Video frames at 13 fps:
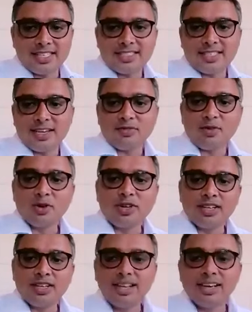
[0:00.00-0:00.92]
CSR
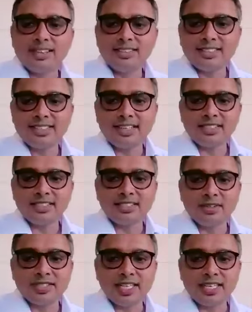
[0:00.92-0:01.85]
vocal, this
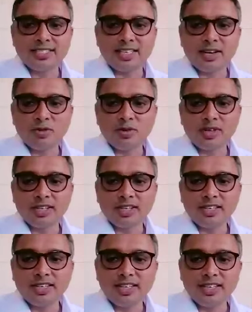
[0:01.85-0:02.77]
edition of CSR
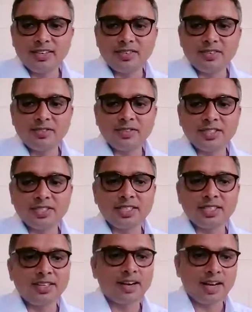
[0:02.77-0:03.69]
vocal, which
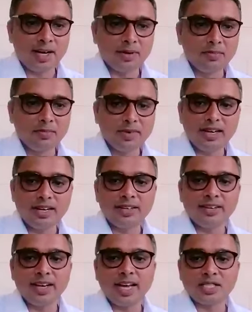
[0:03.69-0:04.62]
GRAAM
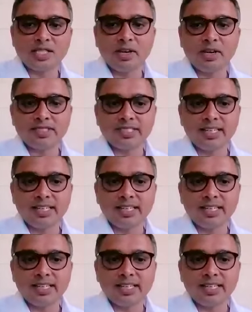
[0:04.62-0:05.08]
has been